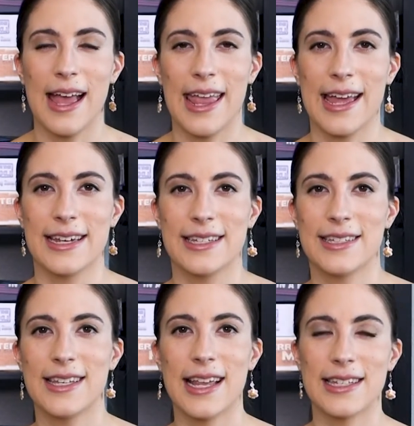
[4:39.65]
and
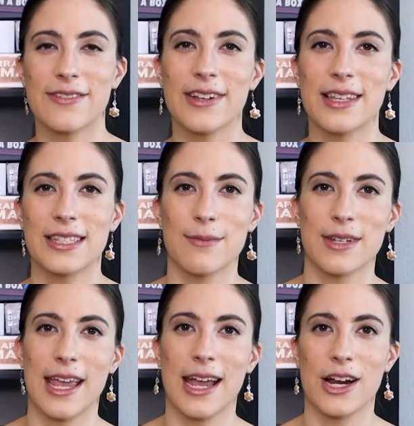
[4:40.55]
doesn't really seem
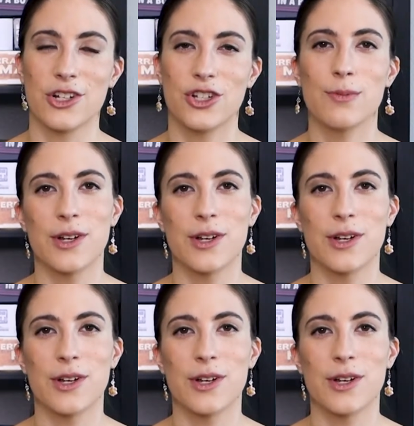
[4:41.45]
to care too